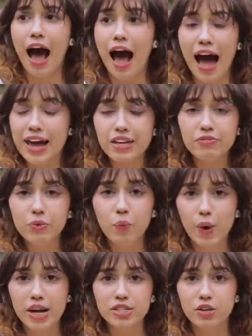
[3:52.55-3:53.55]
I even
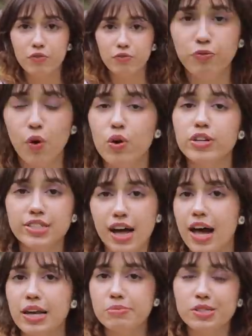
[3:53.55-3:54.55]
went 4
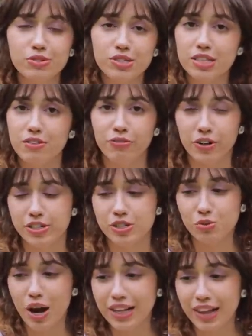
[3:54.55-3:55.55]
times to see the first
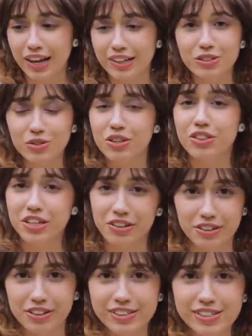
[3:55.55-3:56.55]
Twilight to the
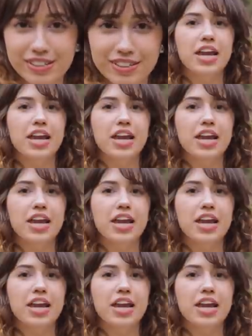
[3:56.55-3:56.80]
theaters.